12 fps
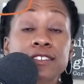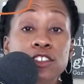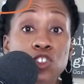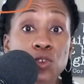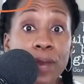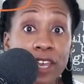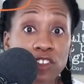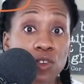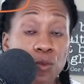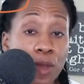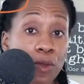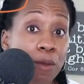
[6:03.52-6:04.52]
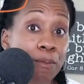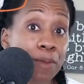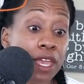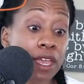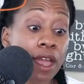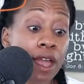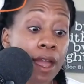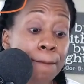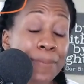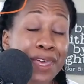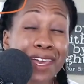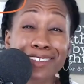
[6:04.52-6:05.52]
situation whether it be
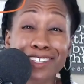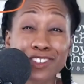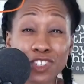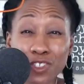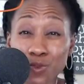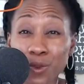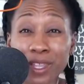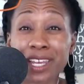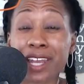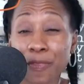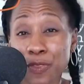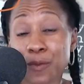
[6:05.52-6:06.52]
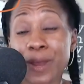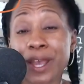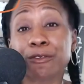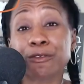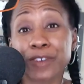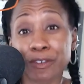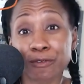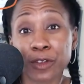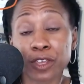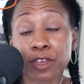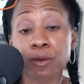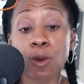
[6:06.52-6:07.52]
because it's just really not the right fit for
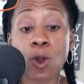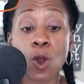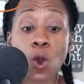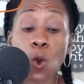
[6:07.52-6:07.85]
you